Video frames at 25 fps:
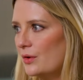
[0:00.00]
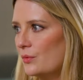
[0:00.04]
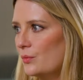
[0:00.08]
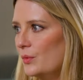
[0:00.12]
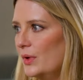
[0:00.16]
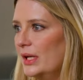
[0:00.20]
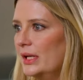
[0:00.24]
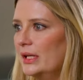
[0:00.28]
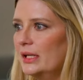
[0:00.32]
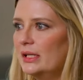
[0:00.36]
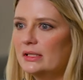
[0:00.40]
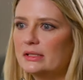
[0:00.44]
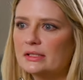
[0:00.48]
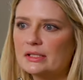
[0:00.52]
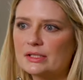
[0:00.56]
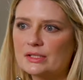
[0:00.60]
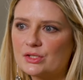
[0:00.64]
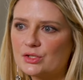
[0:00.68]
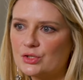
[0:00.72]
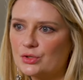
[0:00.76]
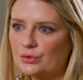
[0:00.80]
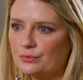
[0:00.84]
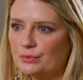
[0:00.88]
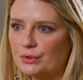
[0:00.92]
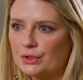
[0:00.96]
and we need
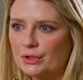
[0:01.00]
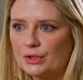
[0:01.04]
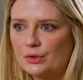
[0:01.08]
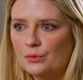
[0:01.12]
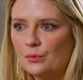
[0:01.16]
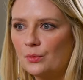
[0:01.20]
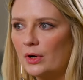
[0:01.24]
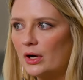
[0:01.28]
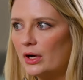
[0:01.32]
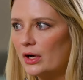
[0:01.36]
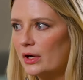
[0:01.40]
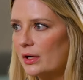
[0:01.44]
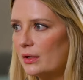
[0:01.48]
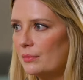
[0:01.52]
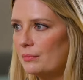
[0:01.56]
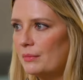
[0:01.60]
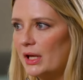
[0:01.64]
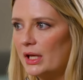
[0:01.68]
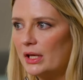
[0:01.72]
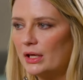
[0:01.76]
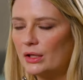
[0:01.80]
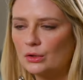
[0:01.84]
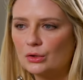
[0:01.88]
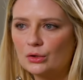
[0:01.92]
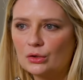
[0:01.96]
this to really work and
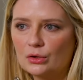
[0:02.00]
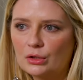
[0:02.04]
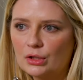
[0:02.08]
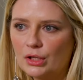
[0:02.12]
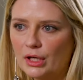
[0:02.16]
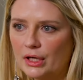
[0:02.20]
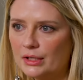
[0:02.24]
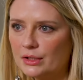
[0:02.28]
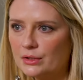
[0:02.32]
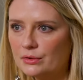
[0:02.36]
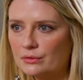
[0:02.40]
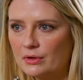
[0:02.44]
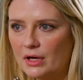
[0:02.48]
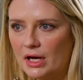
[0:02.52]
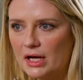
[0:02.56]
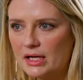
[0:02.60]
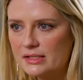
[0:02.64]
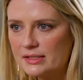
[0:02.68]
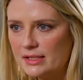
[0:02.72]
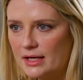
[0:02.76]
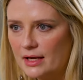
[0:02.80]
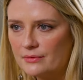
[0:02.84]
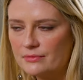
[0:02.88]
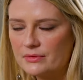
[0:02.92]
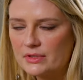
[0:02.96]
make it look like you
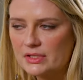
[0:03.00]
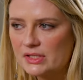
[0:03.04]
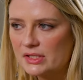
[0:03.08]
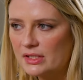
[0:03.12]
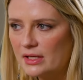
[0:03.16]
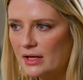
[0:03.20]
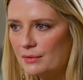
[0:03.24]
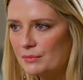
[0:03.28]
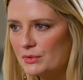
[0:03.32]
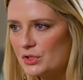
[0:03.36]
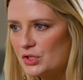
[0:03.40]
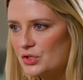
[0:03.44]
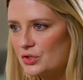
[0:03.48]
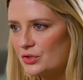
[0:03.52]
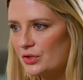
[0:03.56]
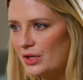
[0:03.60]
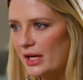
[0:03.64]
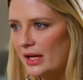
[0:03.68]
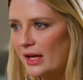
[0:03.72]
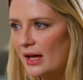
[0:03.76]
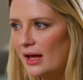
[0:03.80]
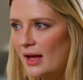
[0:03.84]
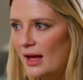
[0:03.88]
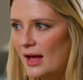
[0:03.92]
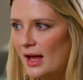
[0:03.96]
guys have this
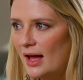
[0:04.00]
chemistry.